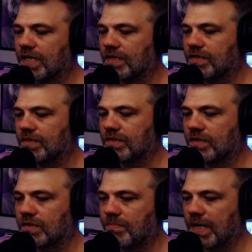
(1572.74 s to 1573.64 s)
like
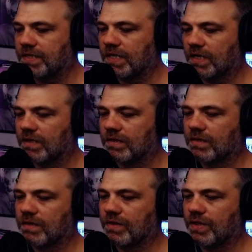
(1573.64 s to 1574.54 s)
just a basic
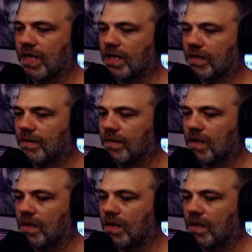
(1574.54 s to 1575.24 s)
thing.